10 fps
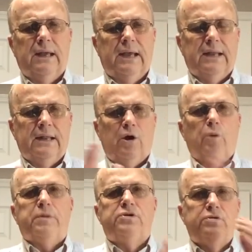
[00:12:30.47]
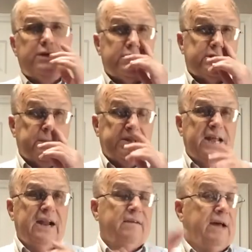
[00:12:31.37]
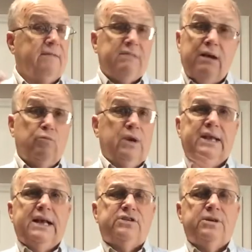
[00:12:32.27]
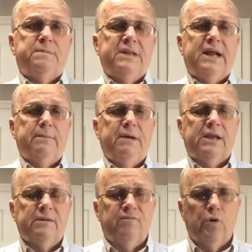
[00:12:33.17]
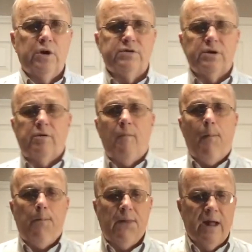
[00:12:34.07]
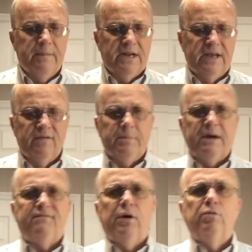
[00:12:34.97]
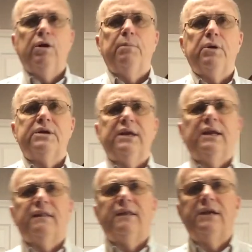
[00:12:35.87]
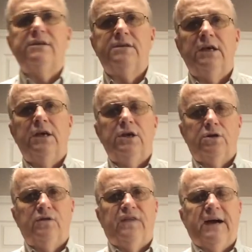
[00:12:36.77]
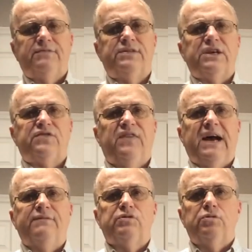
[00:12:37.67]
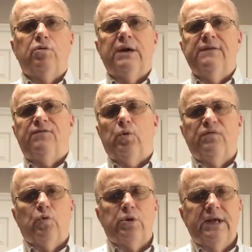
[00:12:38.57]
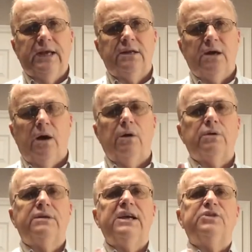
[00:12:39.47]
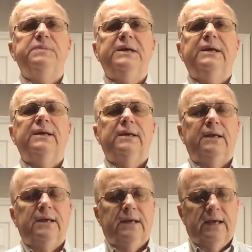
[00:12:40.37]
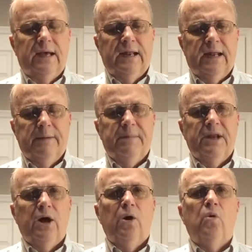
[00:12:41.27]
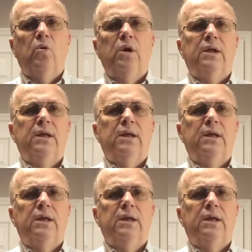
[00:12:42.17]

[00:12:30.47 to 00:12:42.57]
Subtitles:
And I hope that you get something out of it. I really got something out of making them for you. So I've been giving my phone number at the end of these, 256-508-4410. Call or text me and let me know.